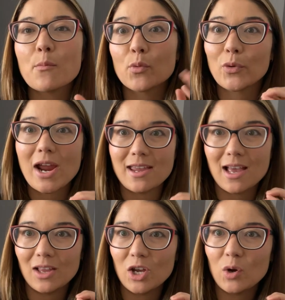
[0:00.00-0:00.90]
bright
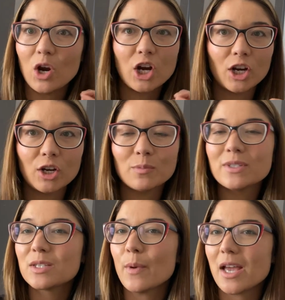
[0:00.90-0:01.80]
yellow
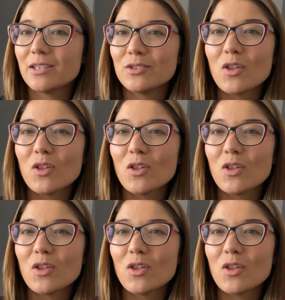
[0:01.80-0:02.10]
herb spice.